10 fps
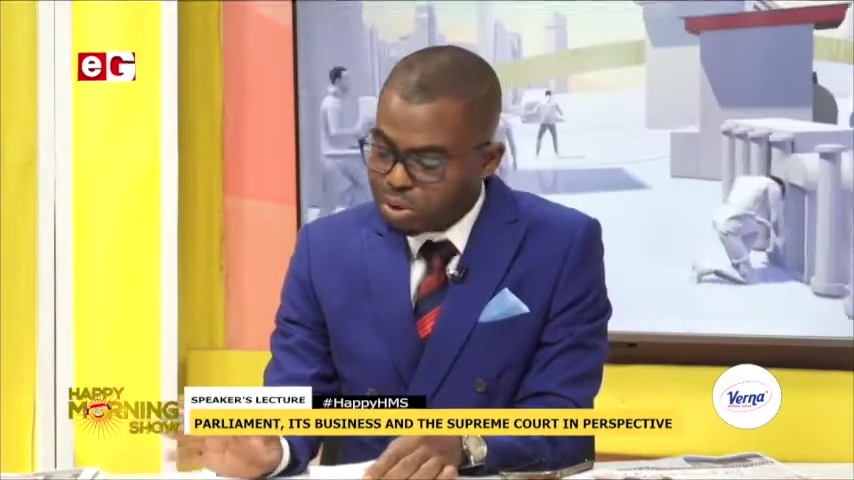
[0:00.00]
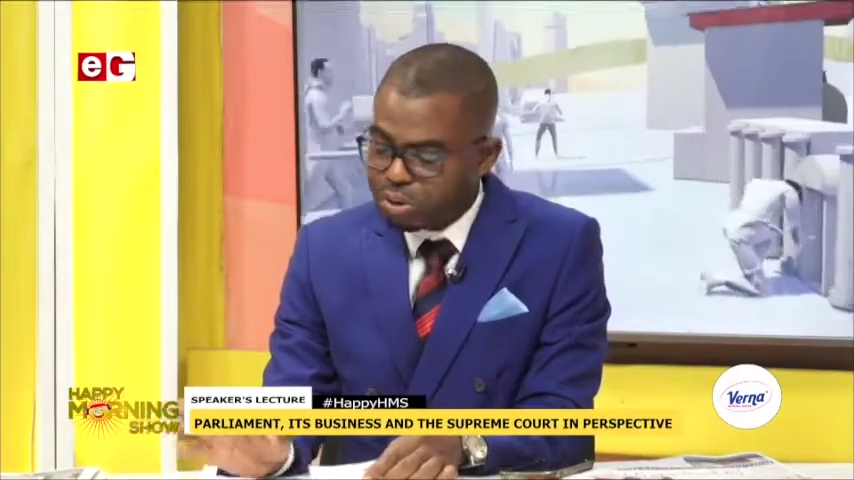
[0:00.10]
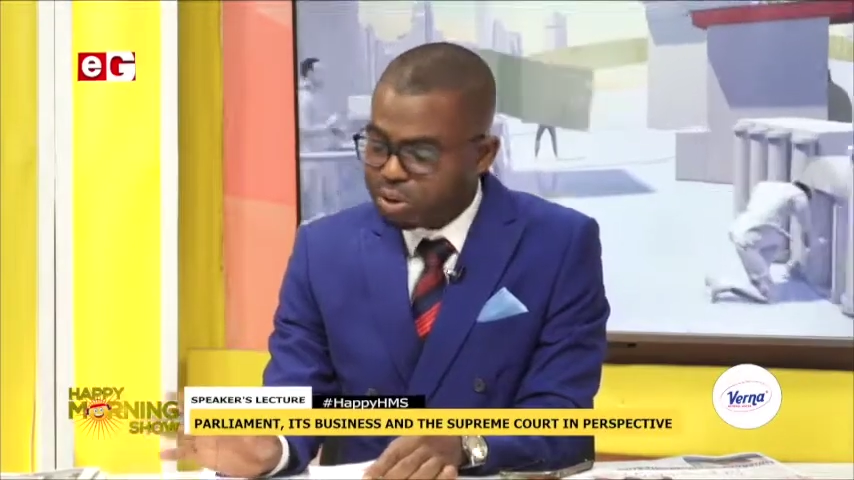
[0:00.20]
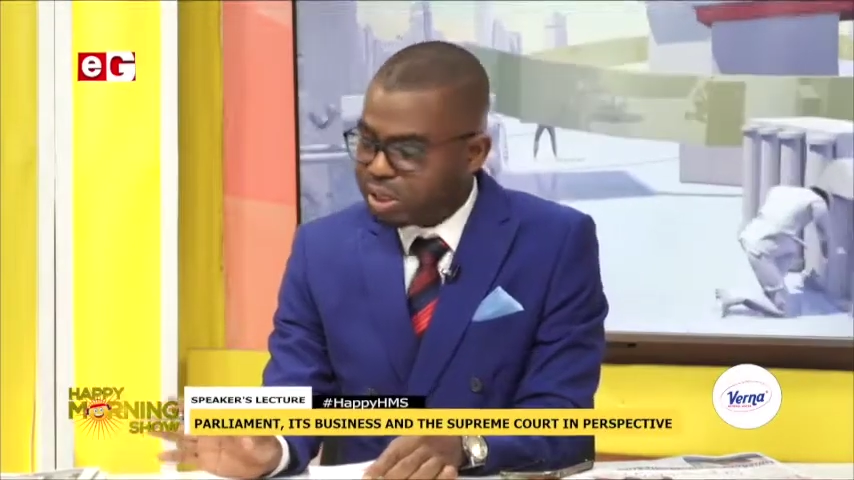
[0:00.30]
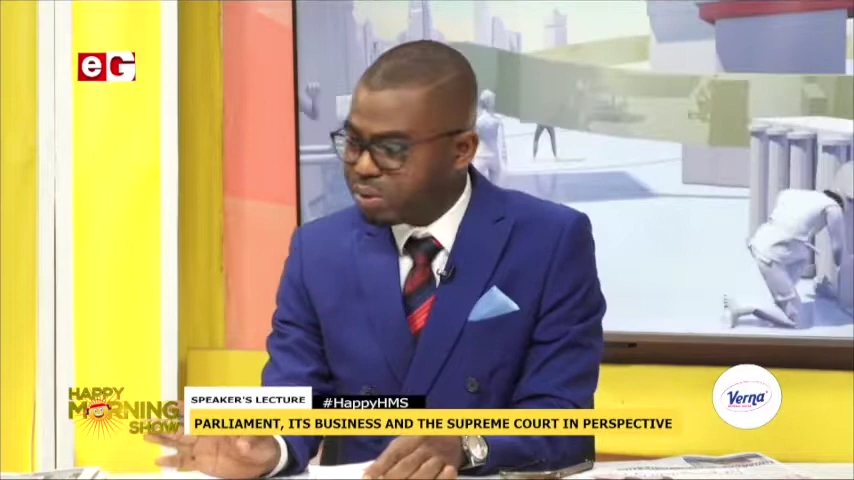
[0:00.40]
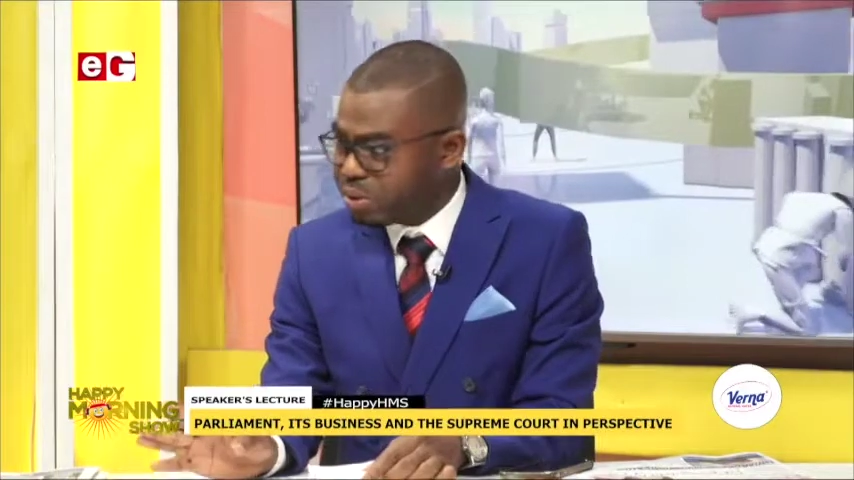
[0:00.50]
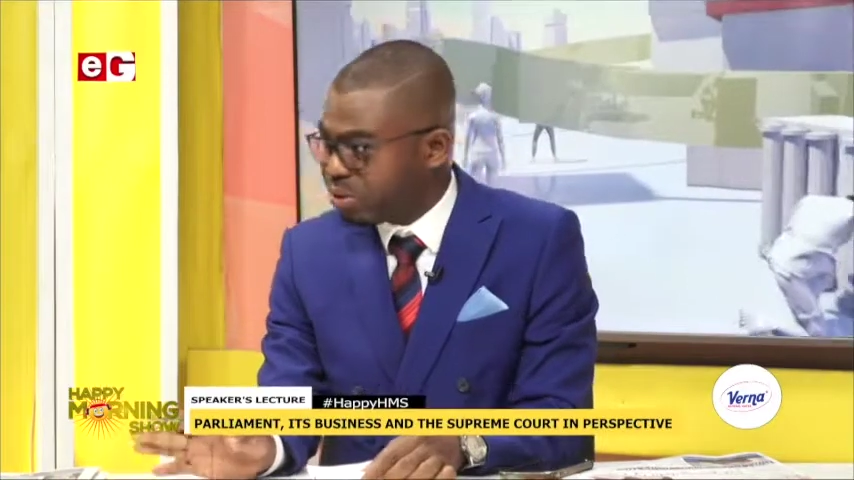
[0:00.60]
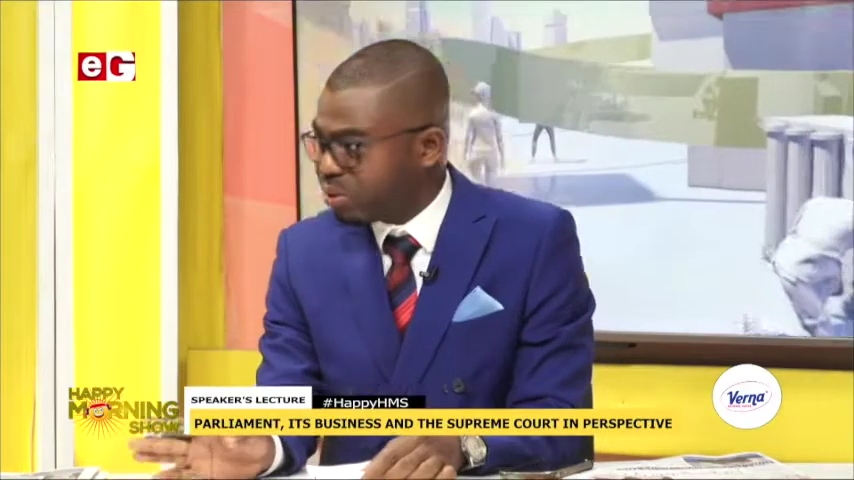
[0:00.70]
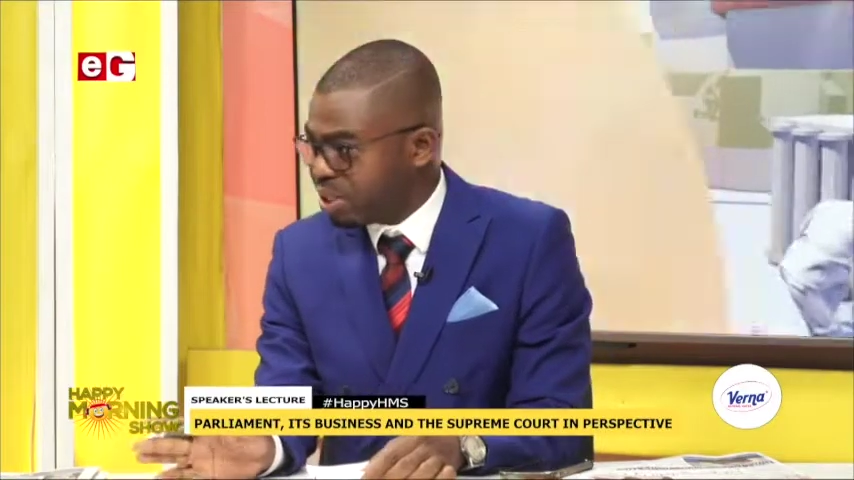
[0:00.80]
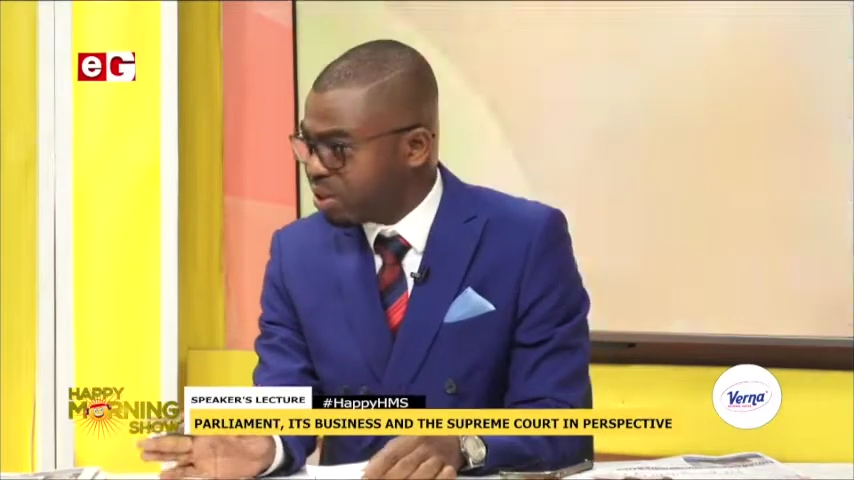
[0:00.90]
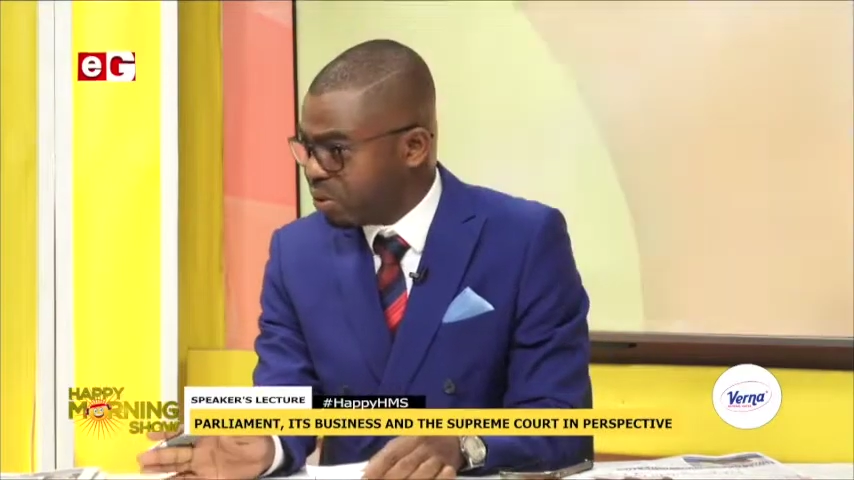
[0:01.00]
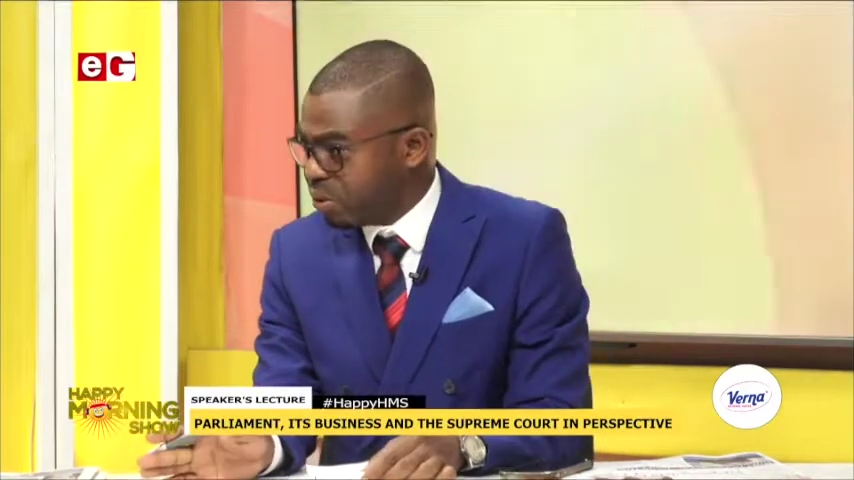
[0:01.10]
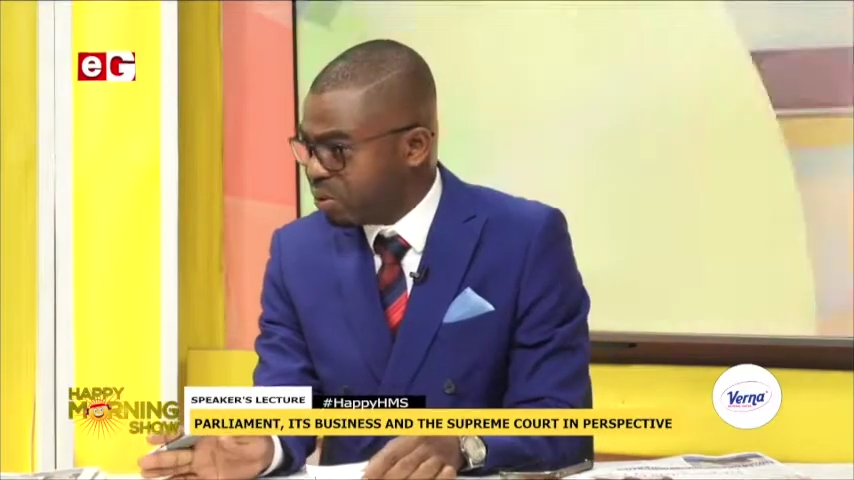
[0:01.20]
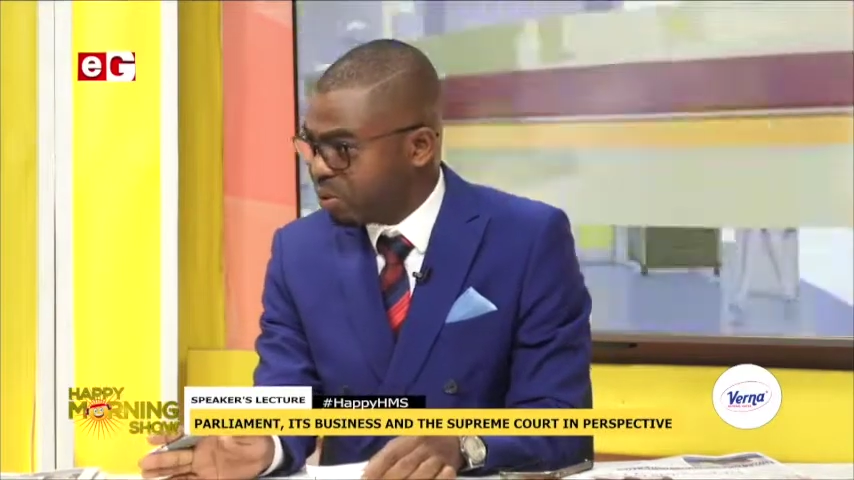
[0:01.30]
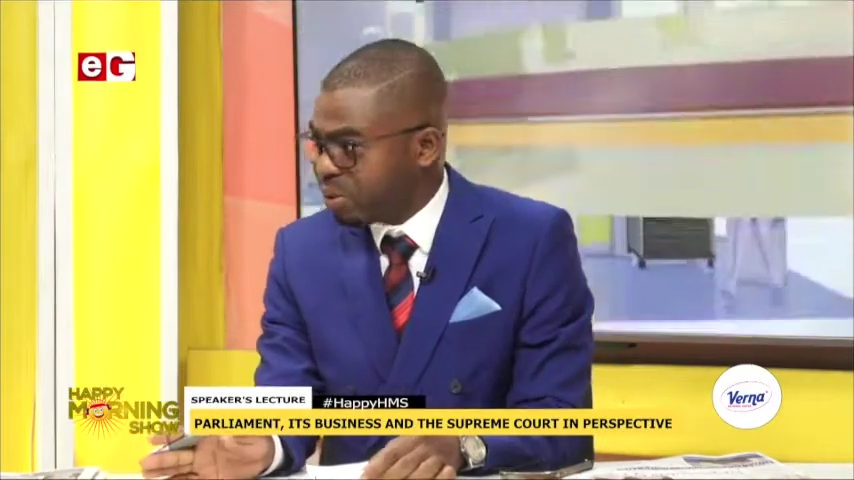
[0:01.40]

they are not on their own.